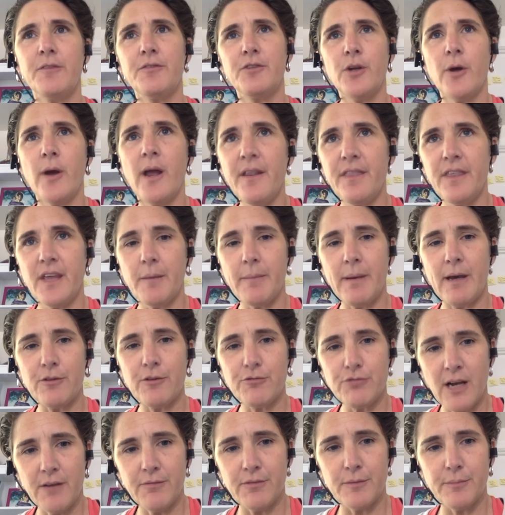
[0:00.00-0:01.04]
you don't have to know anything
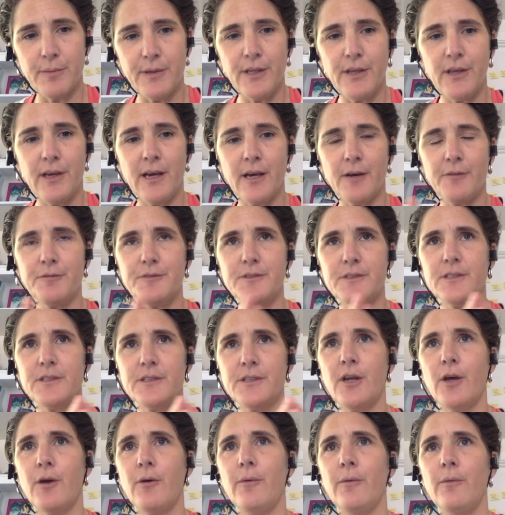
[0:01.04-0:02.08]
about travel, but you have
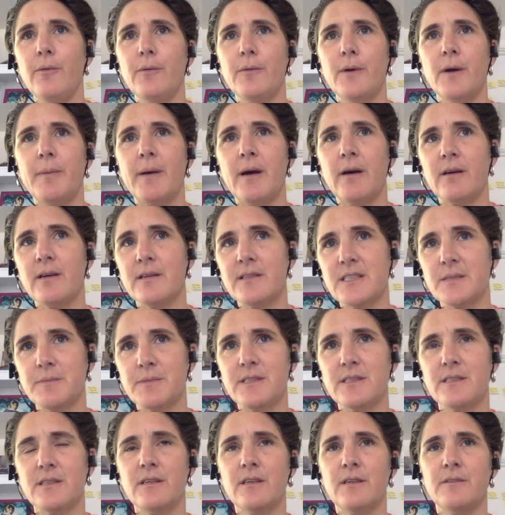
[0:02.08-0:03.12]
to know about
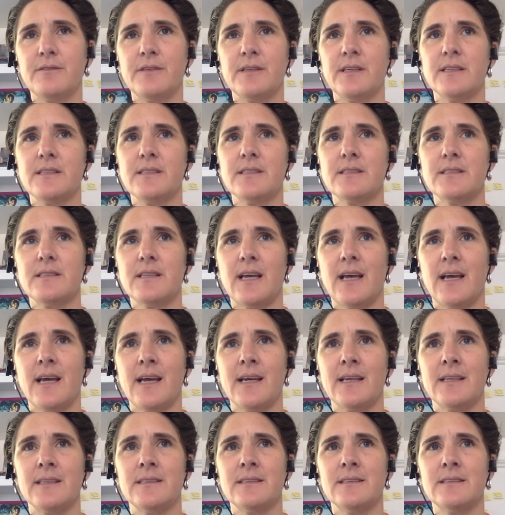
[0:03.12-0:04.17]
customer service
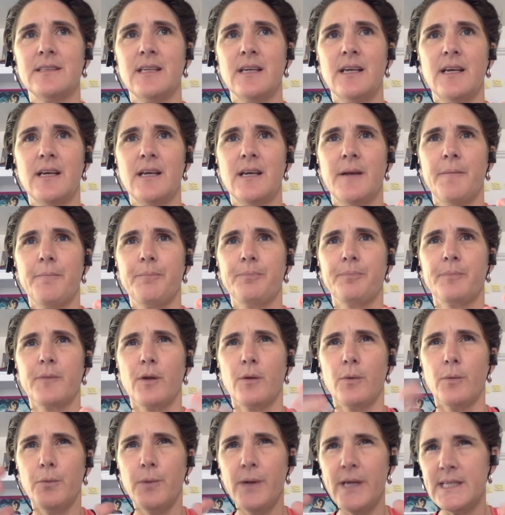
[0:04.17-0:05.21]
and
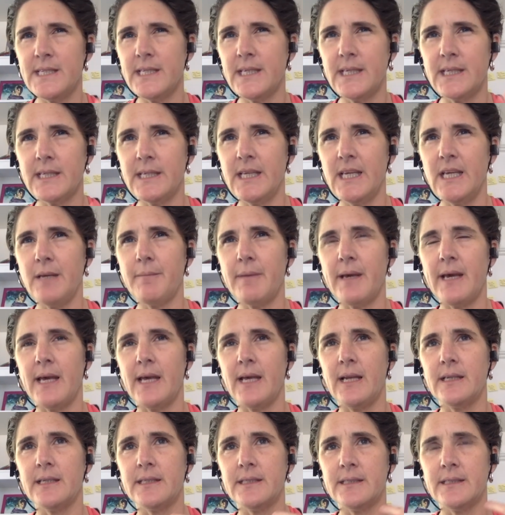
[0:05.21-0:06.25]
reading an
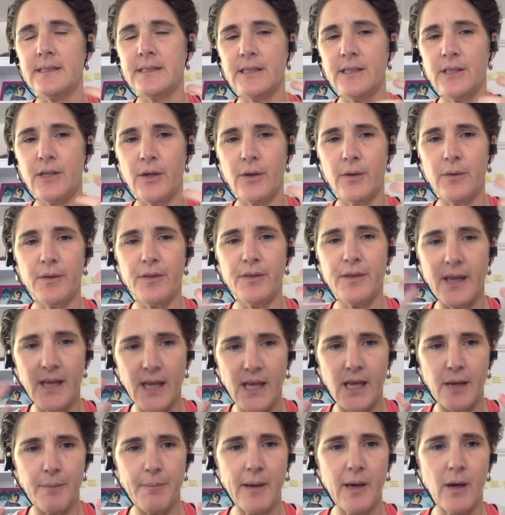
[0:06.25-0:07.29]
email and you know
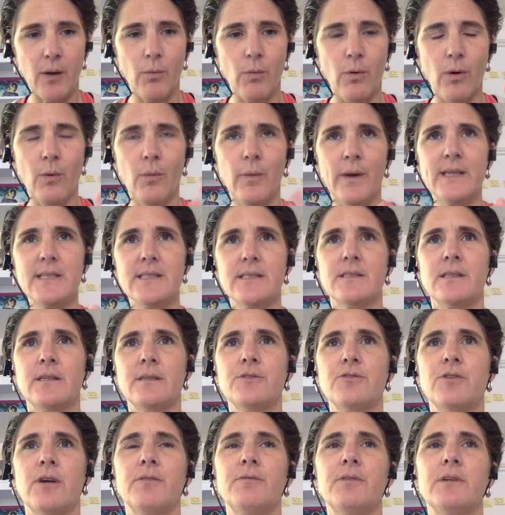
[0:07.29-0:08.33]
thinking about what
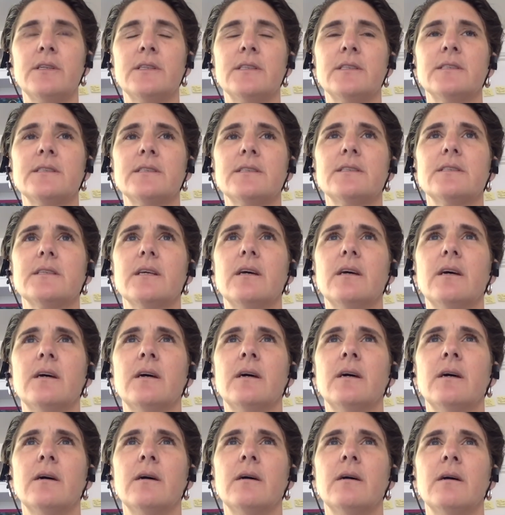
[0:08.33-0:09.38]
Western travelers
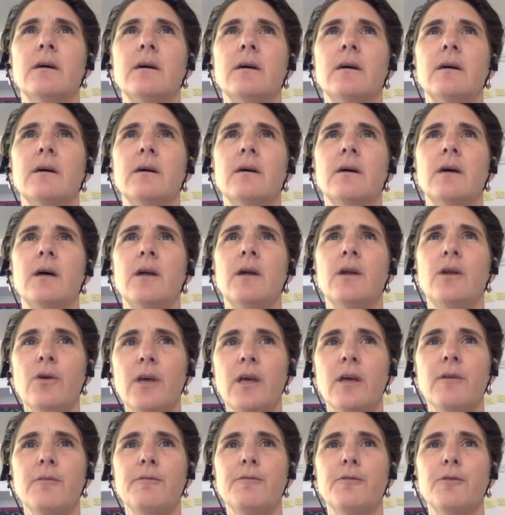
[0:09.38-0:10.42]
uh, are
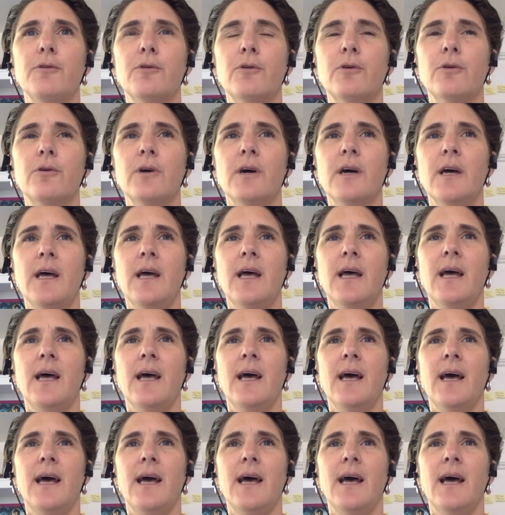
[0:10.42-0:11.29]
looking for,